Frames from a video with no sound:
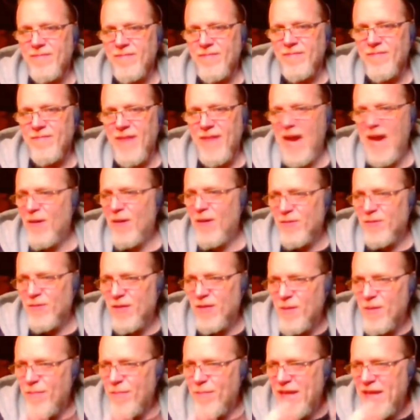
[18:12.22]
Hound
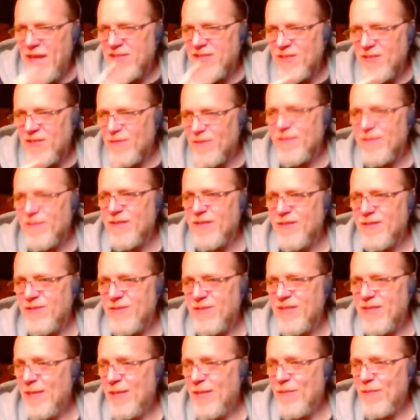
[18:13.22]
of the
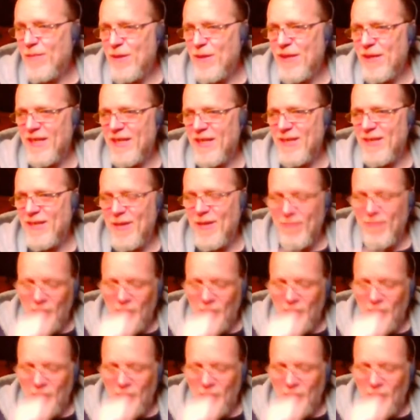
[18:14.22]
Baskervilles type of thing, you know.